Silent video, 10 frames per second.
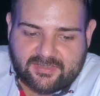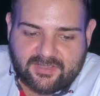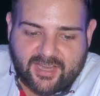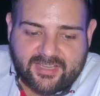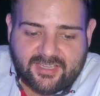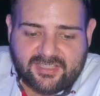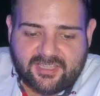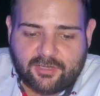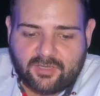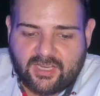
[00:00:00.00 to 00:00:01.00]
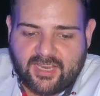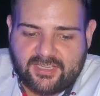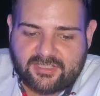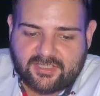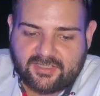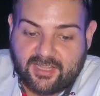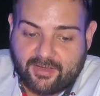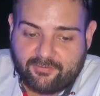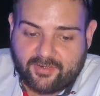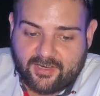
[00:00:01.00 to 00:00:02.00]
The ideal cyanuric acid
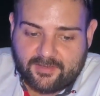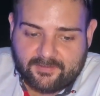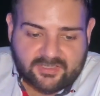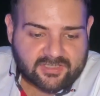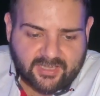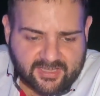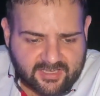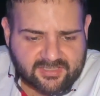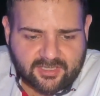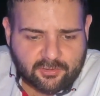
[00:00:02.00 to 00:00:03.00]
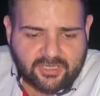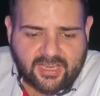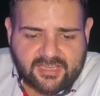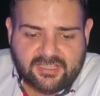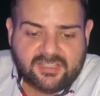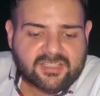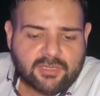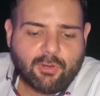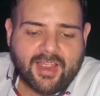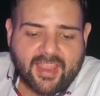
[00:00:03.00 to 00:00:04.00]
level, the ideal cyanuric acid
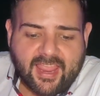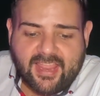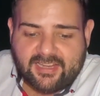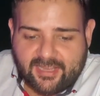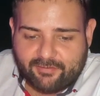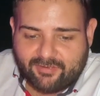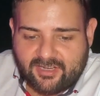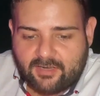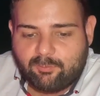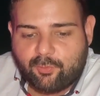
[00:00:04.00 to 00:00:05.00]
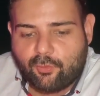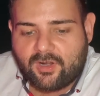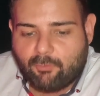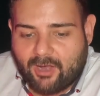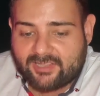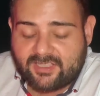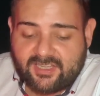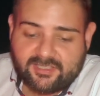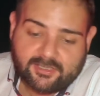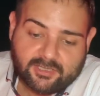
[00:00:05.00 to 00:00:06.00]
CYA level in pool water
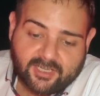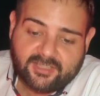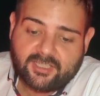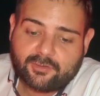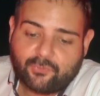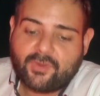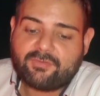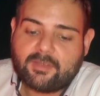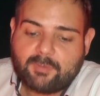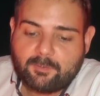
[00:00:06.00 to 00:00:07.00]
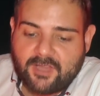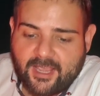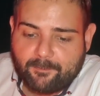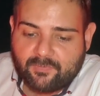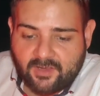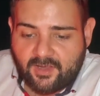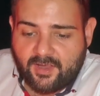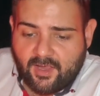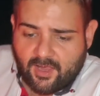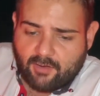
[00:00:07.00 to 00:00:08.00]
is 30 to 50 ppm.
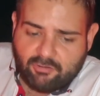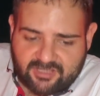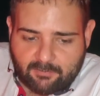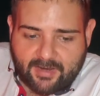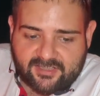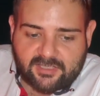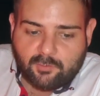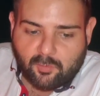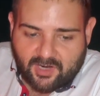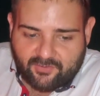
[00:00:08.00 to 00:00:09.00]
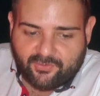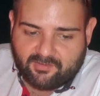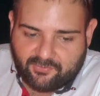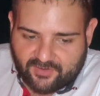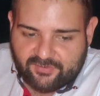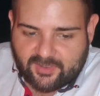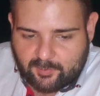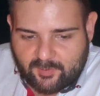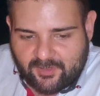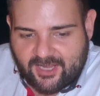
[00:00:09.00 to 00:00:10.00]
With a maximum of 50
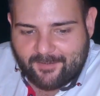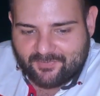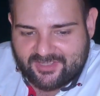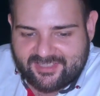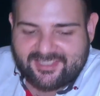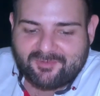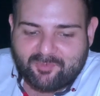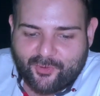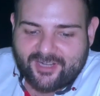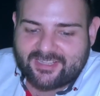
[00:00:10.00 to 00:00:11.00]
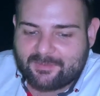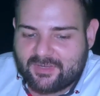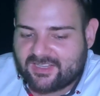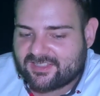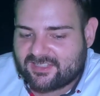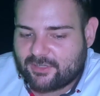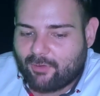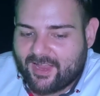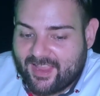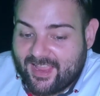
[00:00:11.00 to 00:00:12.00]
ppm. It is important because
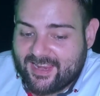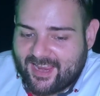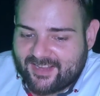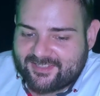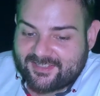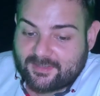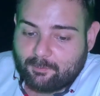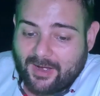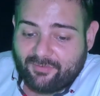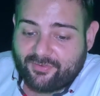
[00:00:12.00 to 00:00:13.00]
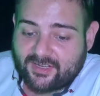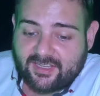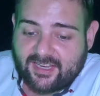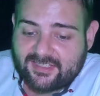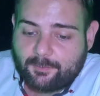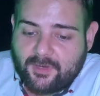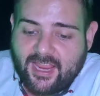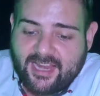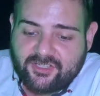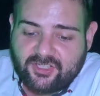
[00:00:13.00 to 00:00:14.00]
CYA acts as a buffer against
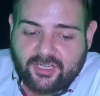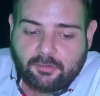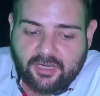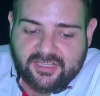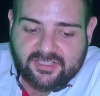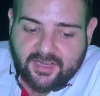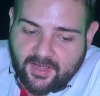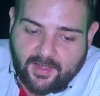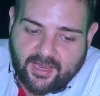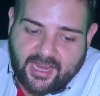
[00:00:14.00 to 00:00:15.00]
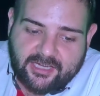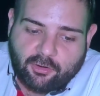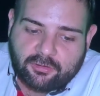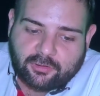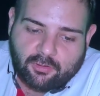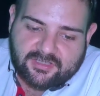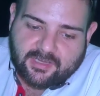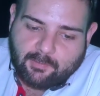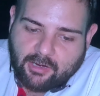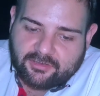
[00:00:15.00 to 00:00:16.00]
pH decrease and controls the
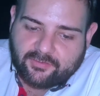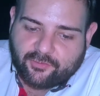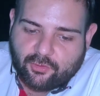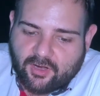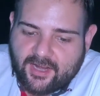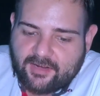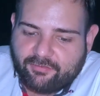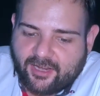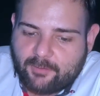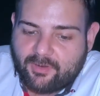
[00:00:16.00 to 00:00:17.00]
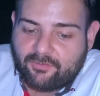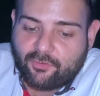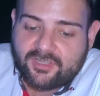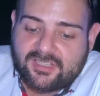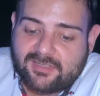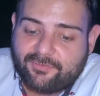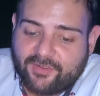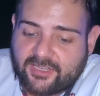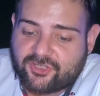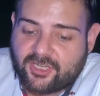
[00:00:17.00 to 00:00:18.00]
amount of chlorine available for
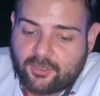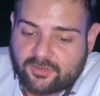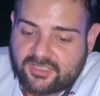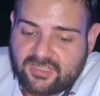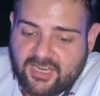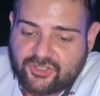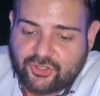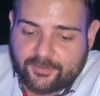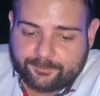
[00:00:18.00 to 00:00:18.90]
disinfection and oxidation.